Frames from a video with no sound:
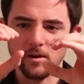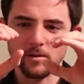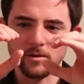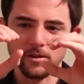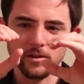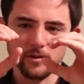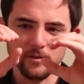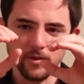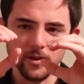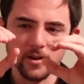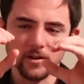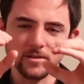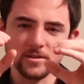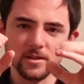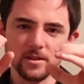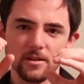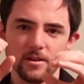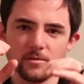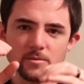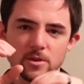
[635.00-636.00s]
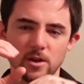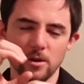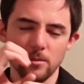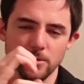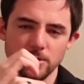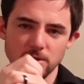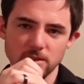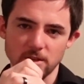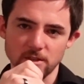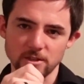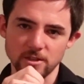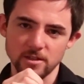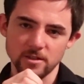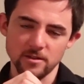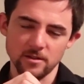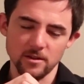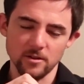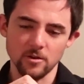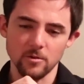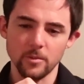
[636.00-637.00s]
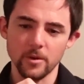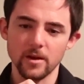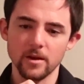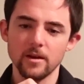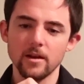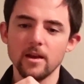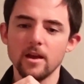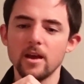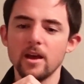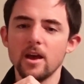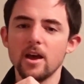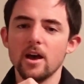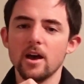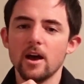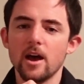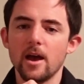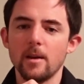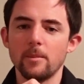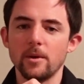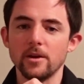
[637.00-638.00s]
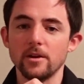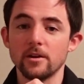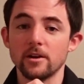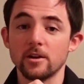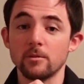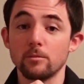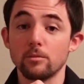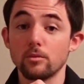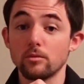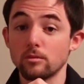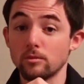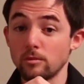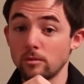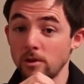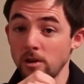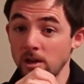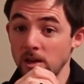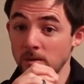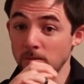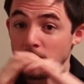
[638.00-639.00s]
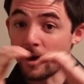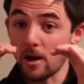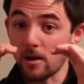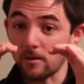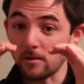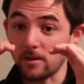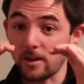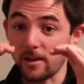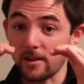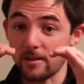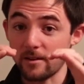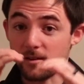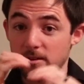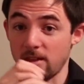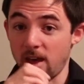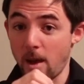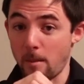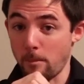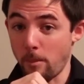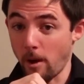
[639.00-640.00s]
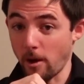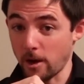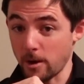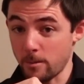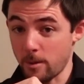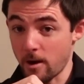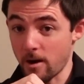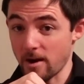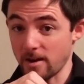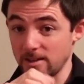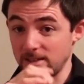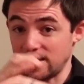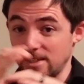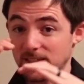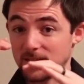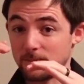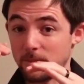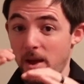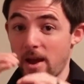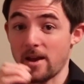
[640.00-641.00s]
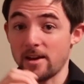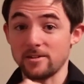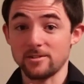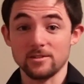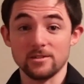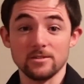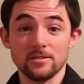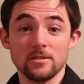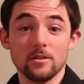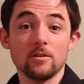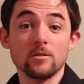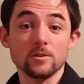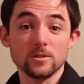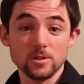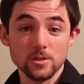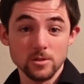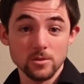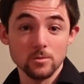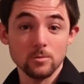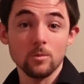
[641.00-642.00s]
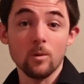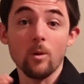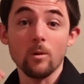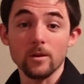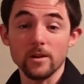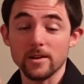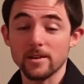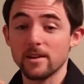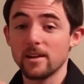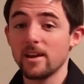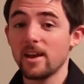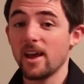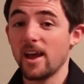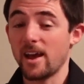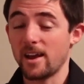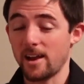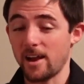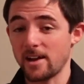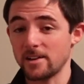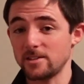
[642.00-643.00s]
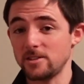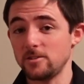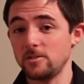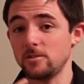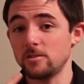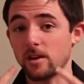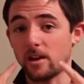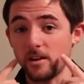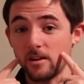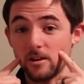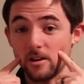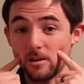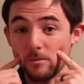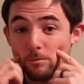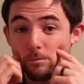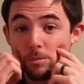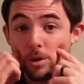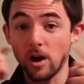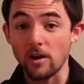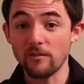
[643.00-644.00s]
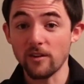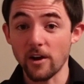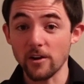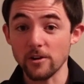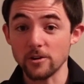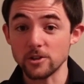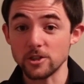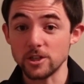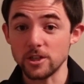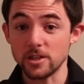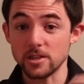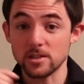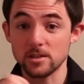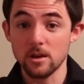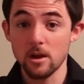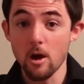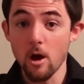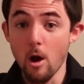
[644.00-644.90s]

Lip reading: Their fingers and thumbs are almost touching a little bit. But you're going to bring them out like that body part has expanded or swollen. And as you do that, you're going to puff out your cheeks.